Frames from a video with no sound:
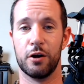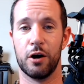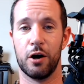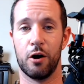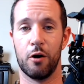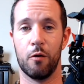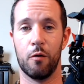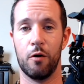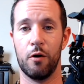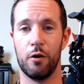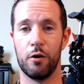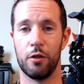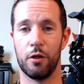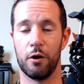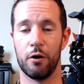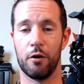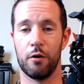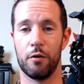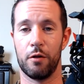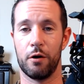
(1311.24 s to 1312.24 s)
you know,
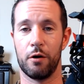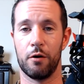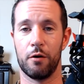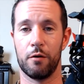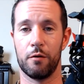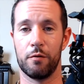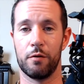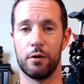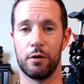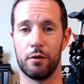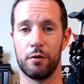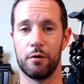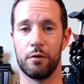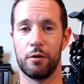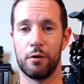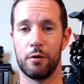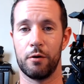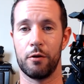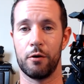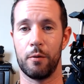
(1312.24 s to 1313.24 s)

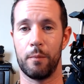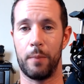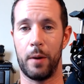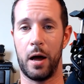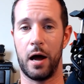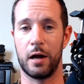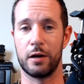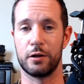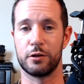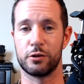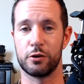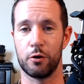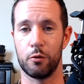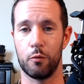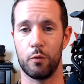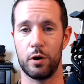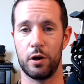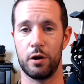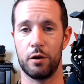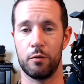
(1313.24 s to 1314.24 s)
they're bad.
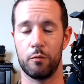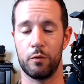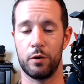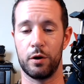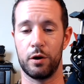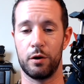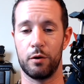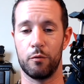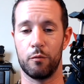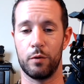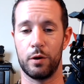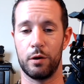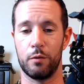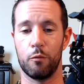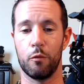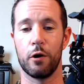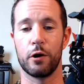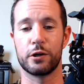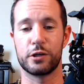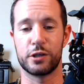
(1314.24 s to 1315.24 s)
So
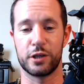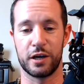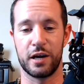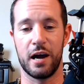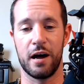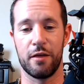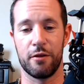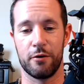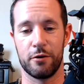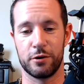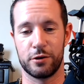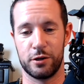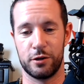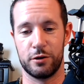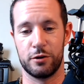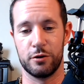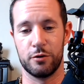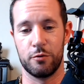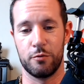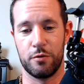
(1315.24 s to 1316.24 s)
we worked together
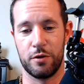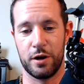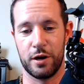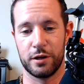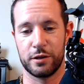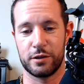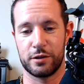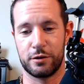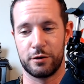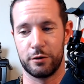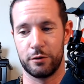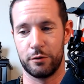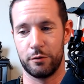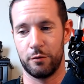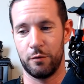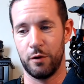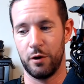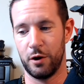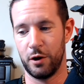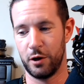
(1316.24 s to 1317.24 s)
to do this,
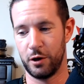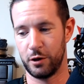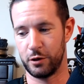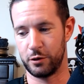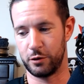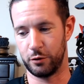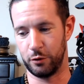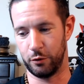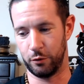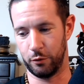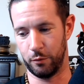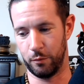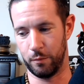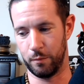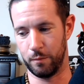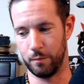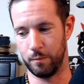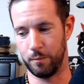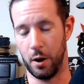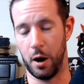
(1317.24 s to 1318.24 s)
to
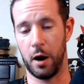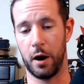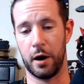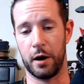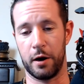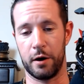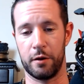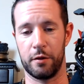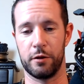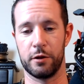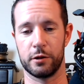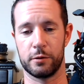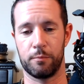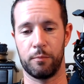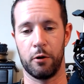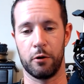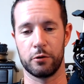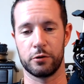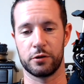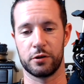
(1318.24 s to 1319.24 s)
bind this
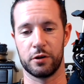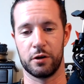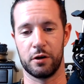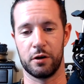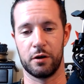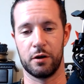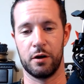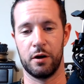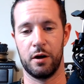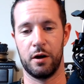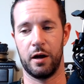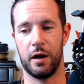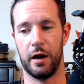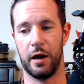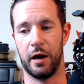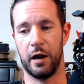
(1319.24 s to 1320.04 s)
person,